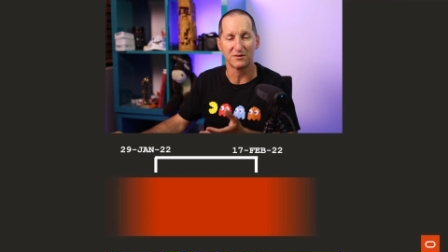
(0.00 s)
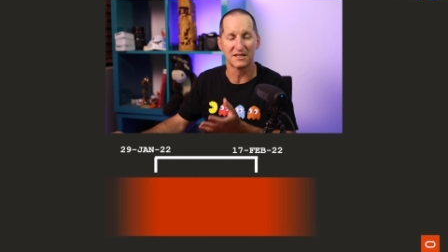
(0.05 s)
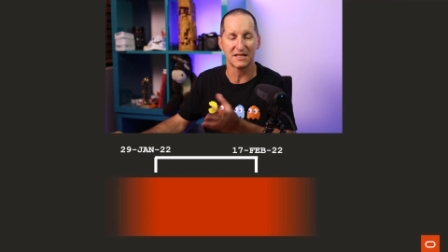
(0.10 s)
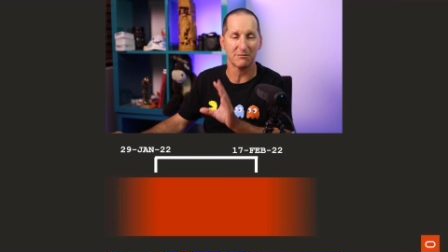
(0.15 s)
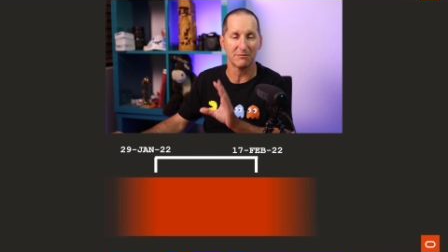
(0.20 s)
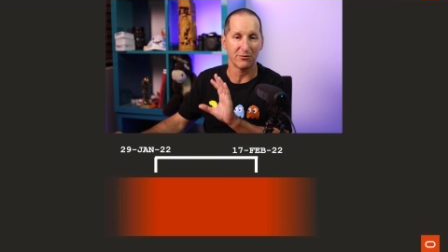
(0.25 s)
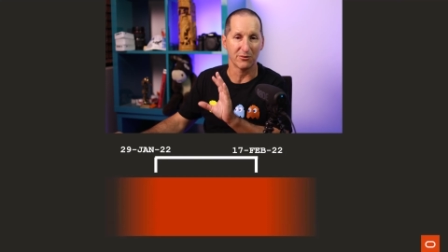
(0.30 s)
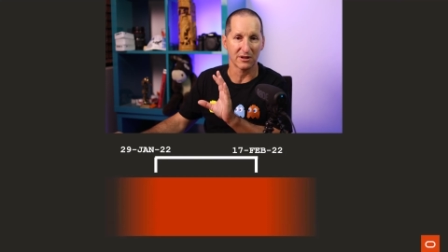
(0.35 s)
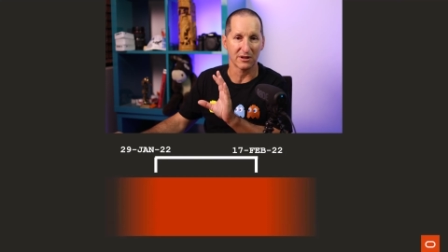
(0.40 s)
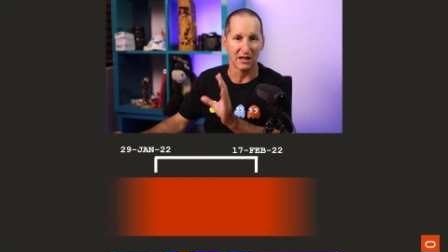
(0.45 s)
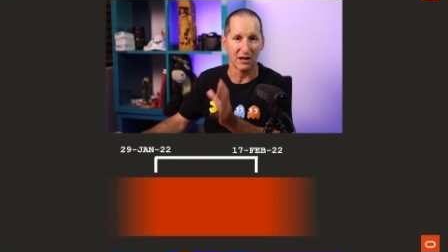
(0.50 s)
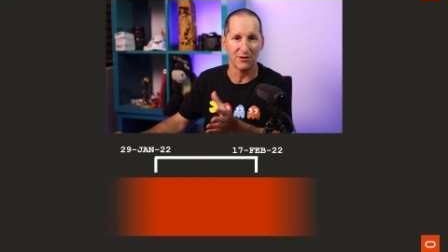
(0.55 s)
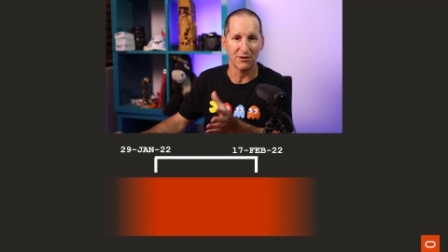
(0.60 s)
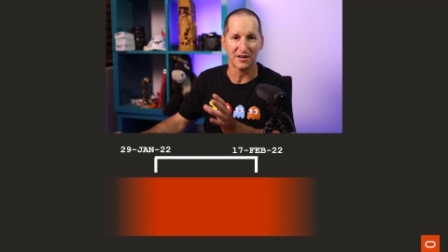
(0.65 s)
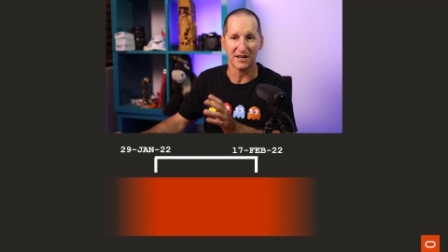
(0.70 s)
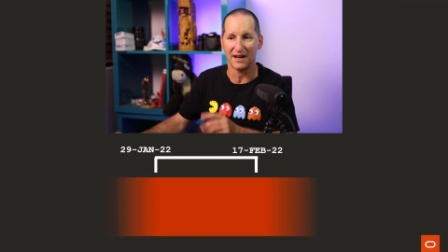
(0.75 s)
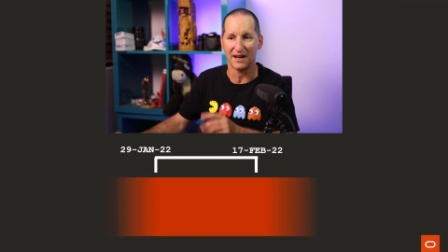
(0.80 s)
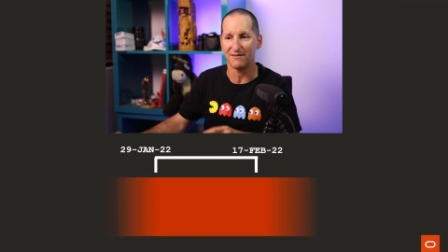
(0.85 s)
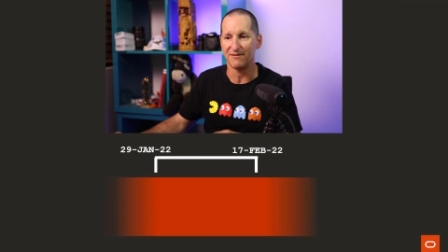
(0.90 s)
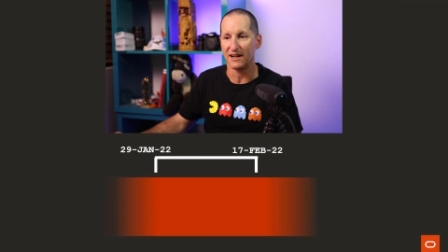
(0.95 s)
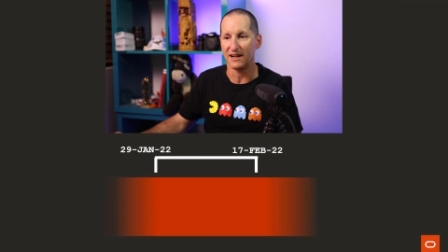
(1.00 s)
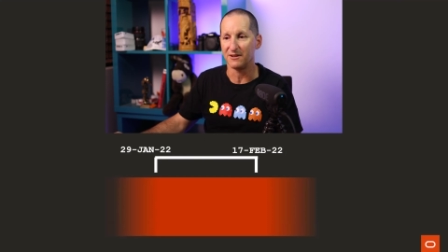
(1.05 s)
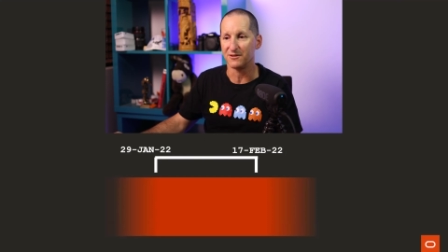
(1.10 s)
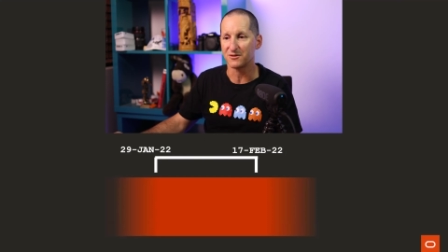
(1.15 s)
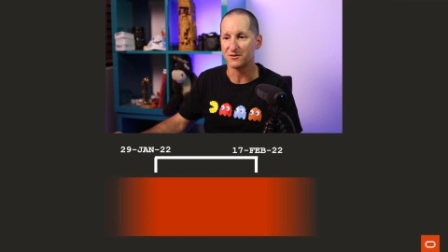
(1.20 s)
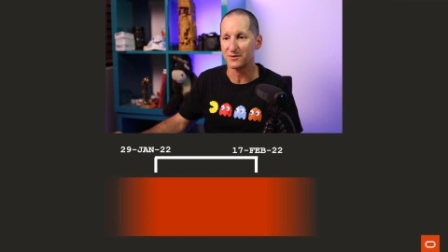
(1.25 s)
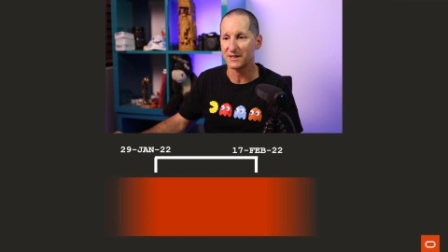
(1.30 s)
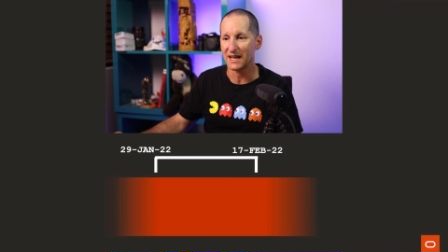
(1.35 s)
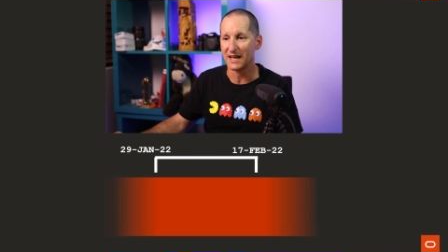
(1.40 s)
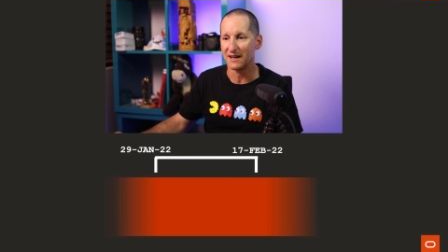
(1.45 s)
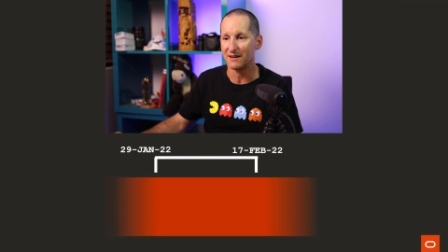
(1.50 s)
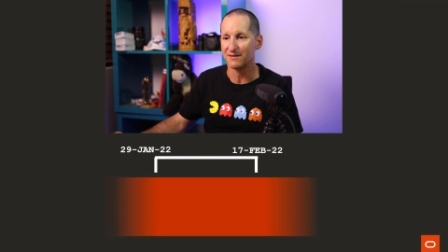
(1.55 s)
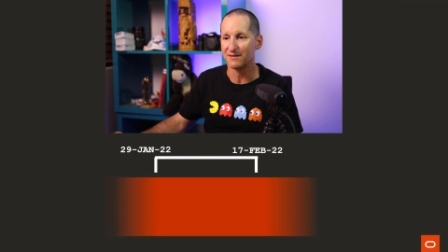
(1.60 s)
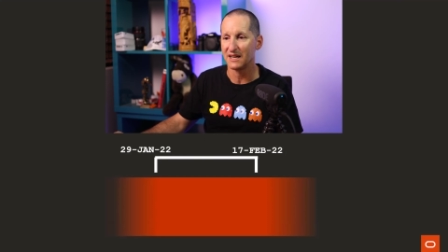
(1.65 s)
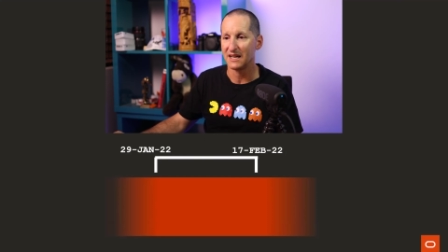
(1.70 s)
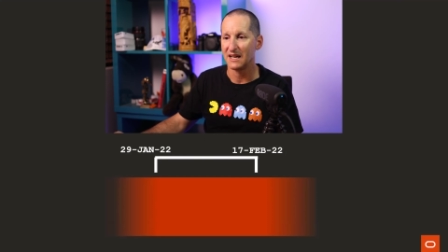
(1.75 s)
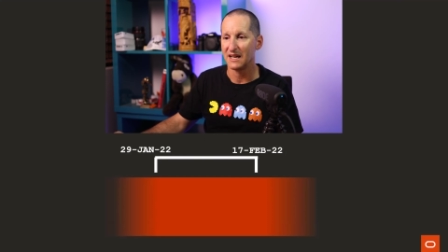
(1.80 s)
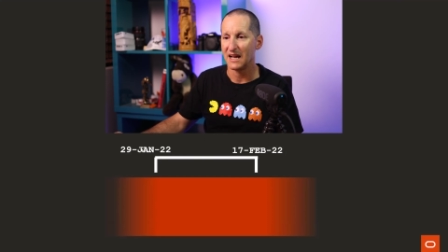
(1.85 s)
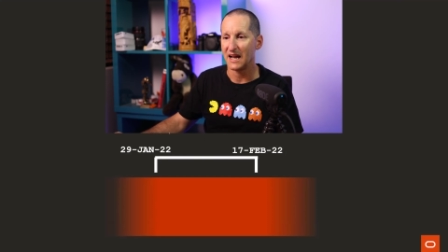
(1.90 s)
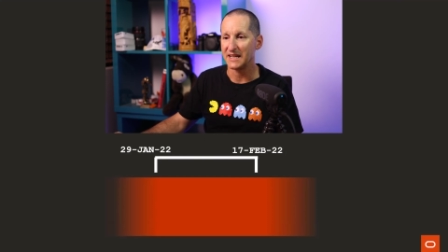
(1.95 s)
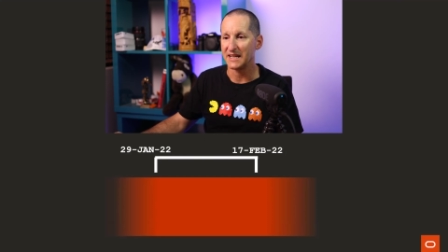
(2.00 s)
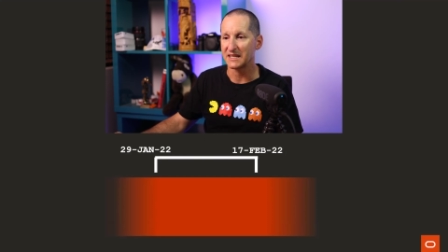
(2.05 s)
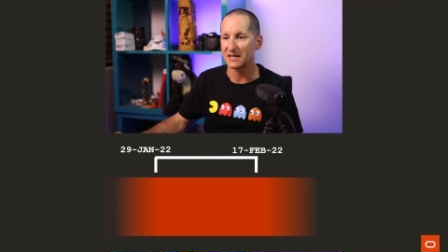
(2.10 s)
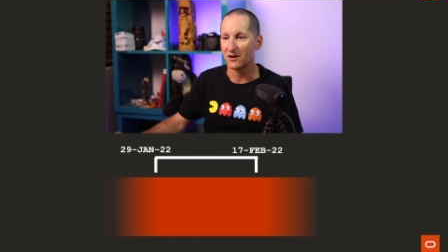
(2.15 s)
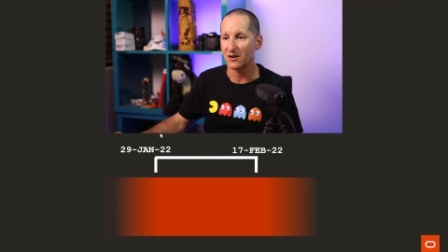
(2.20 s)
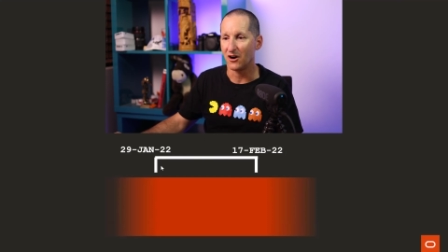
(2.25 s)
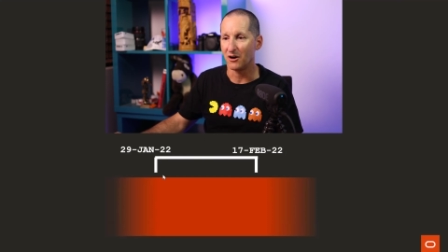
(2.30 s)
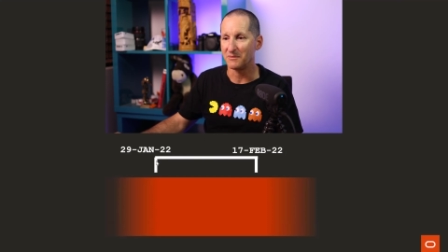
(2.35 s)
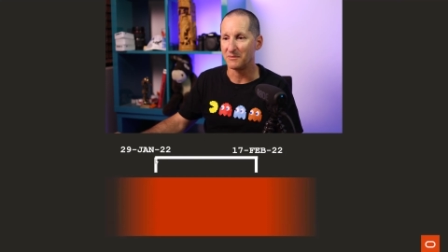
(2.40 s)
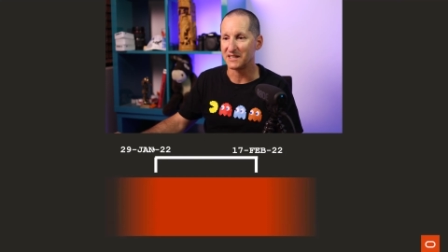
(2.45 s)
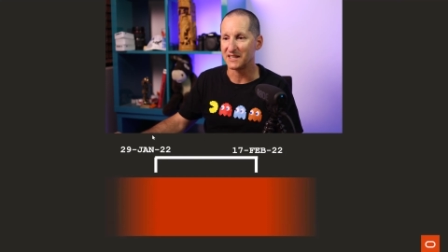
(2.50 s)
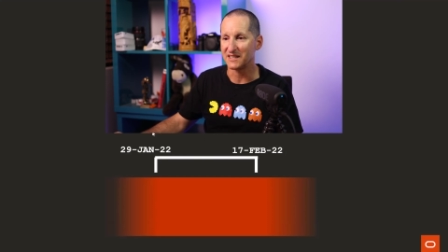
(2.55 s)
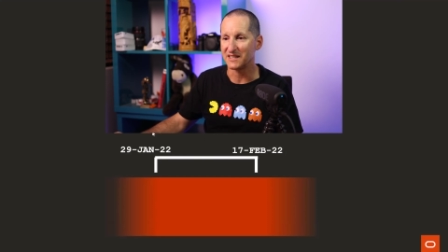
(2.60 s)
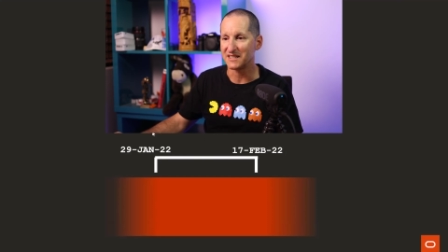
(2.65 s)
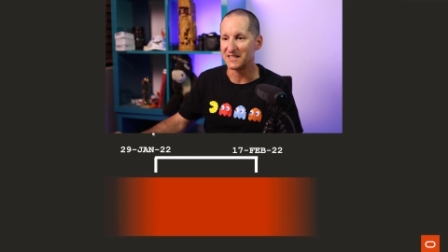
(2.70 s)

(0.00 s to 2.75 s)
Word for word: simply with low and high values, we have a common